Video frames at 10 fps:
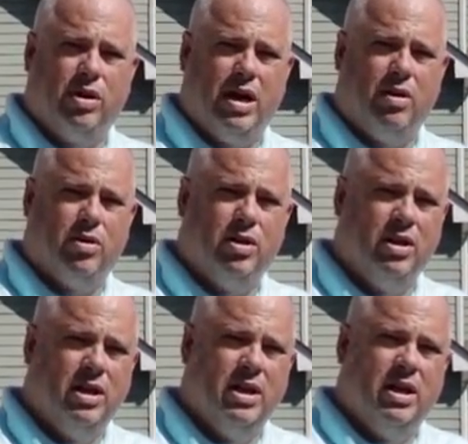per hour,
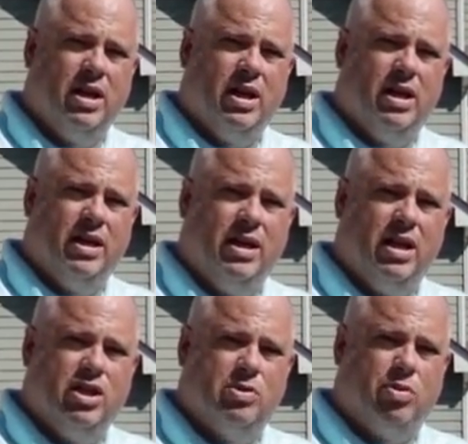and
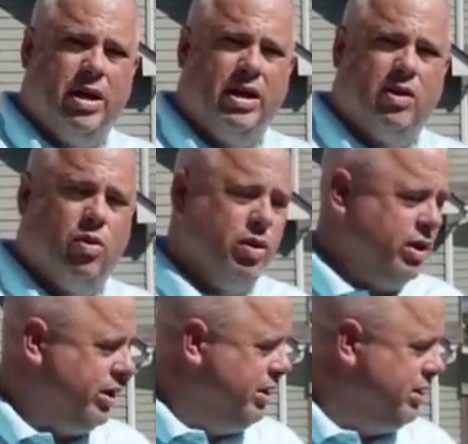then just plan
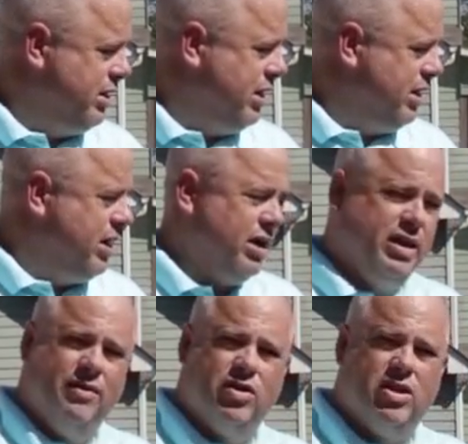accordingly, and
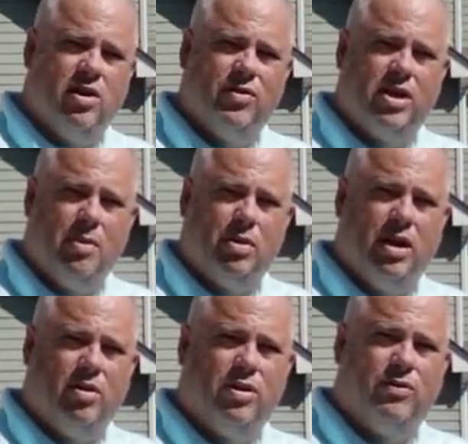give yourself a couple
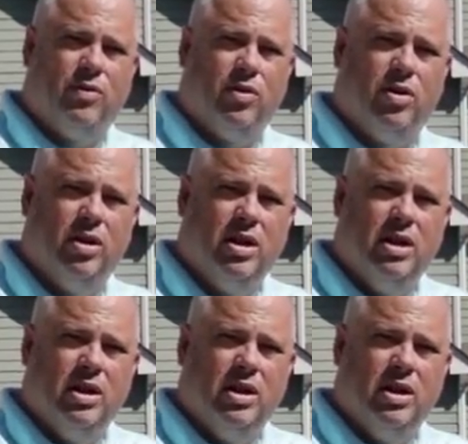hours for